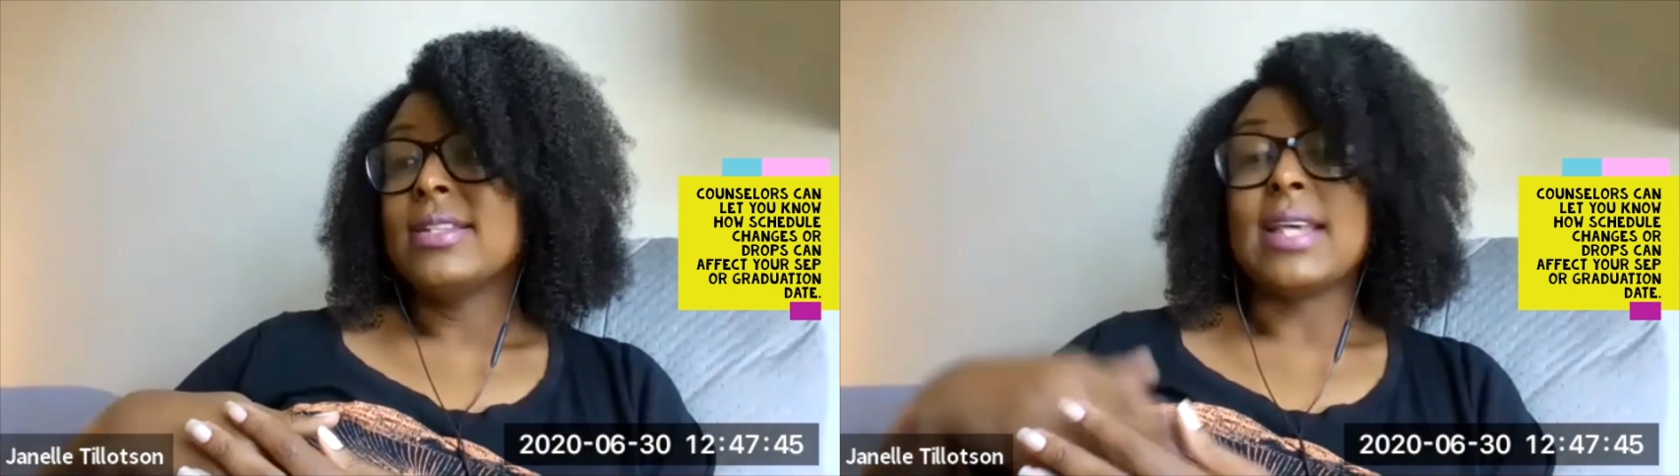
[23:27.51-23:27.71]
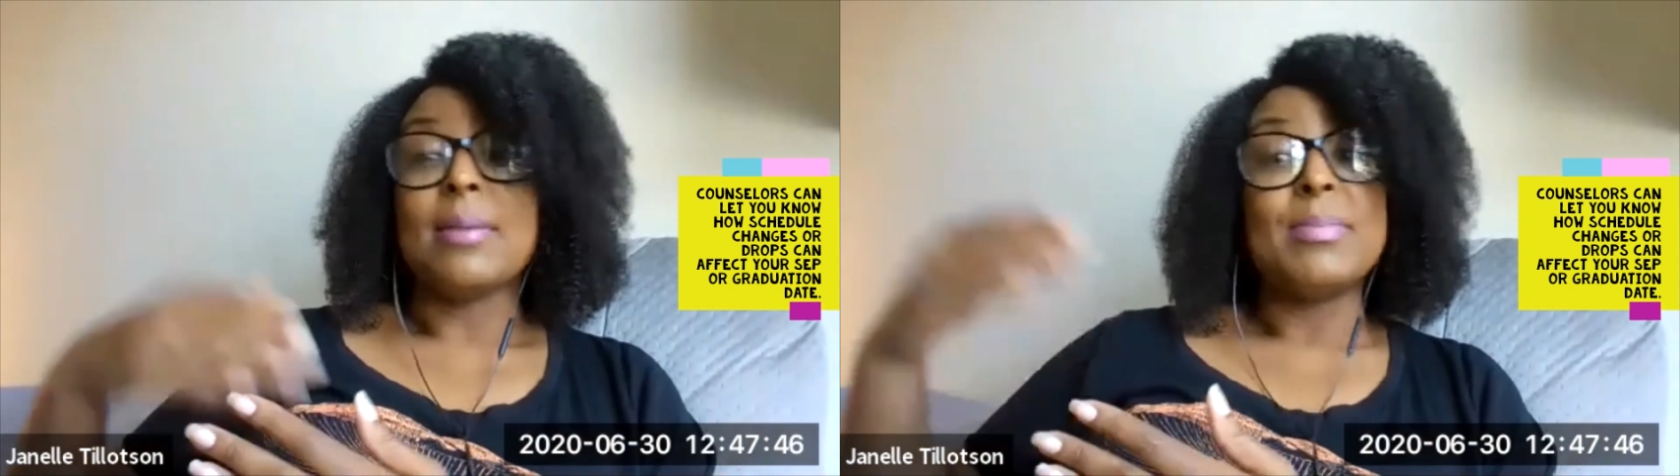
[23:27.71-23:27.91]

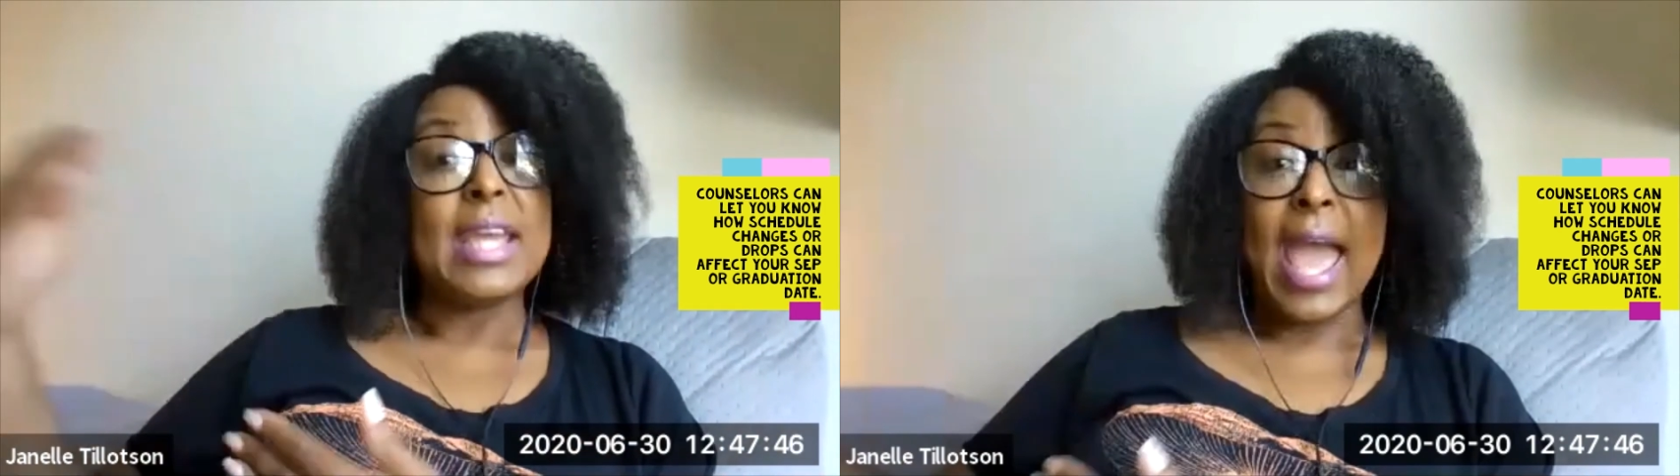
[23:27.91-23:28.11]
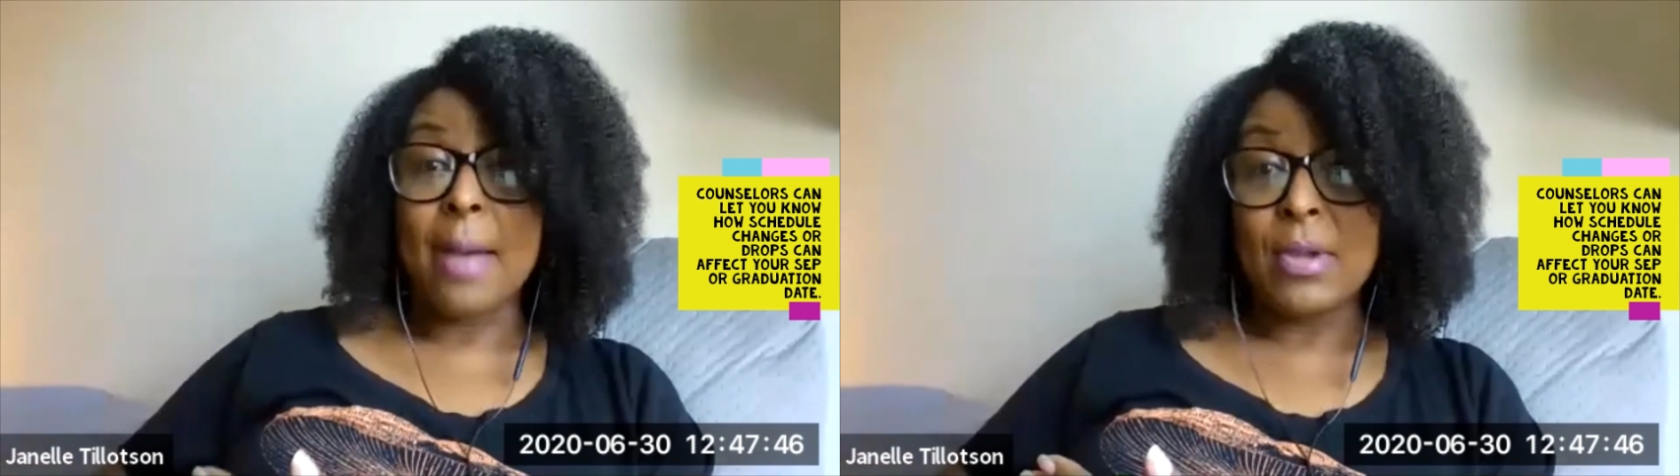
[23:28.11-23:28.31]
something
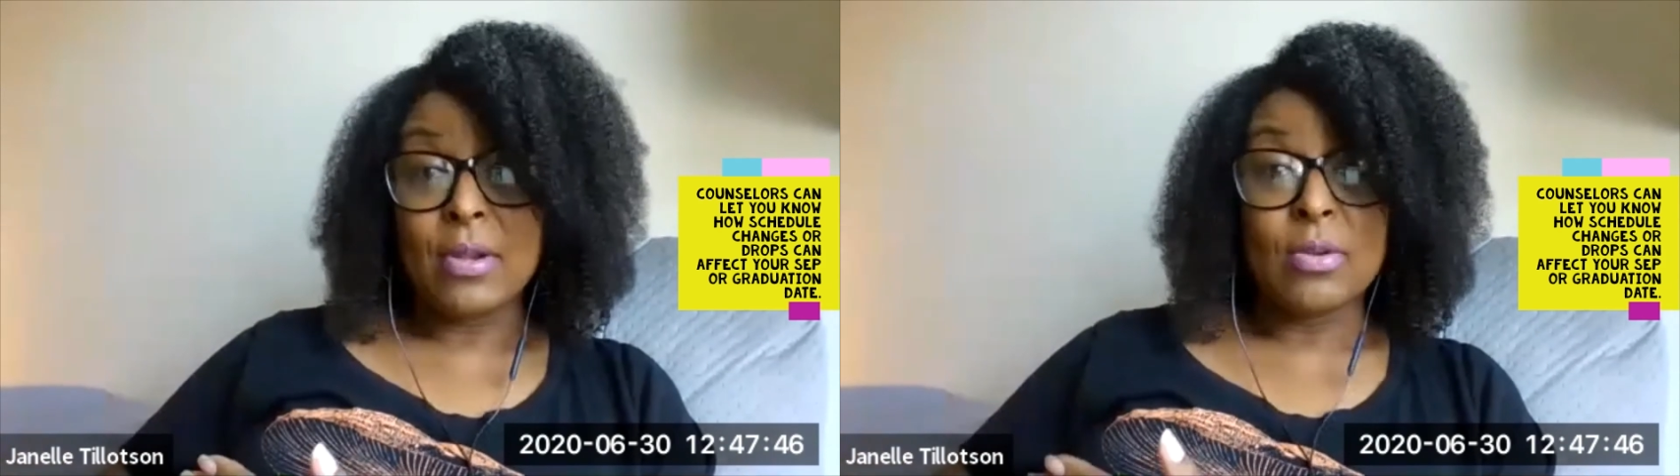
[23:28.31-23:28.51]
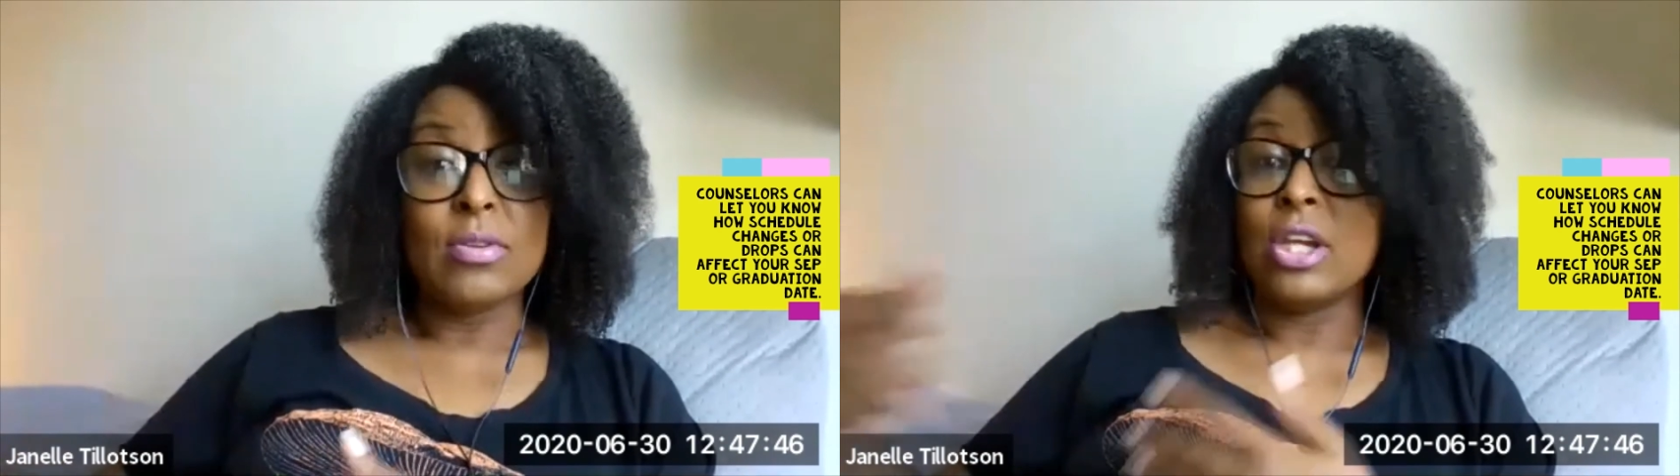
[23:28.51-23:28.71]
happened,